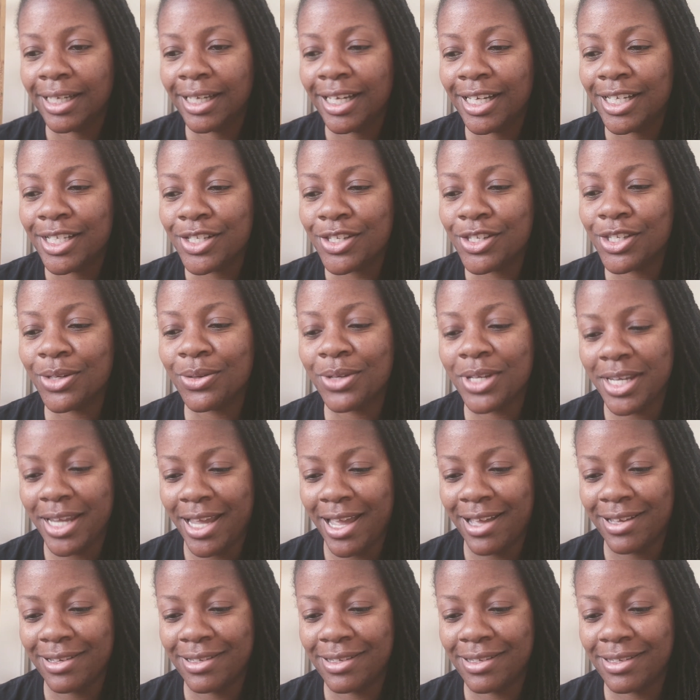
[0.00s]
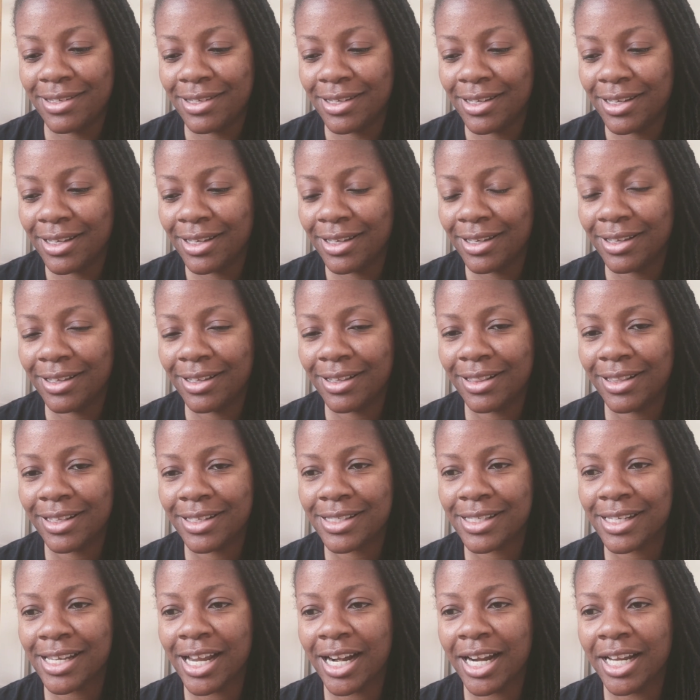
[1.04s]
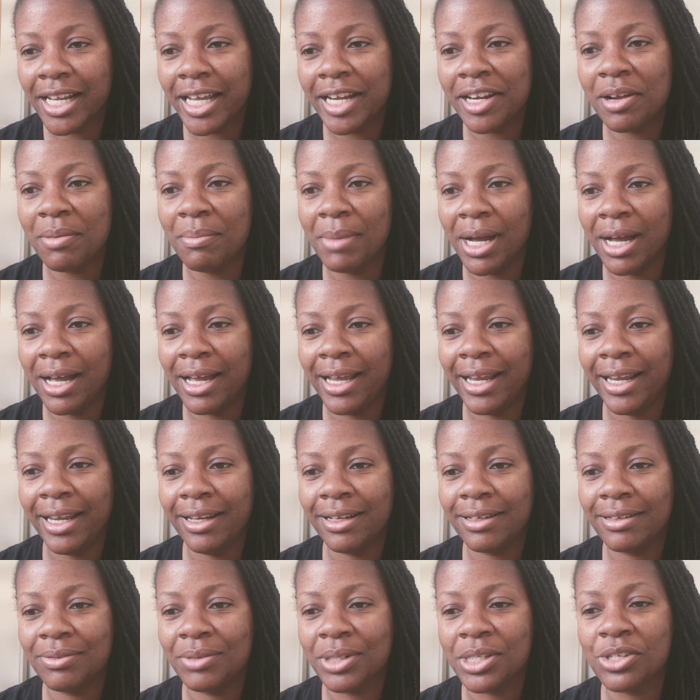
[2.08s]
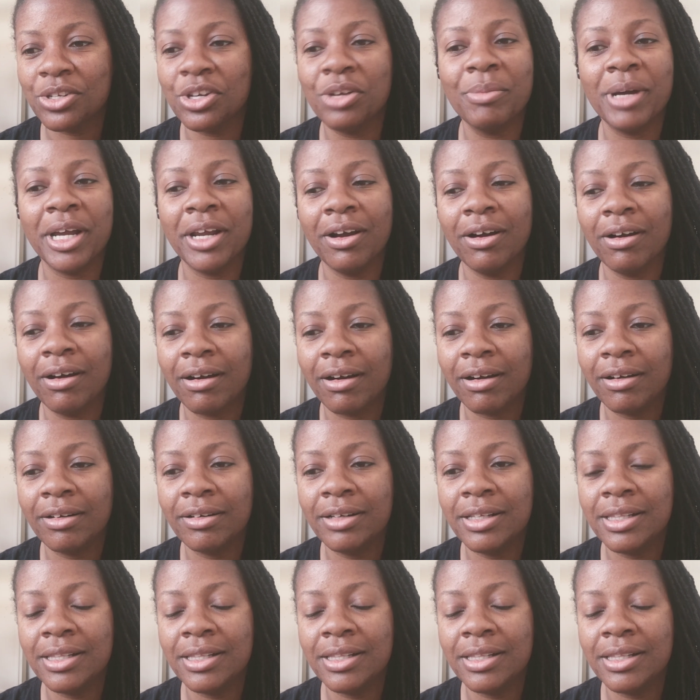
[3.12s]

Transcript: So yes, it's kind of like what's on my heart.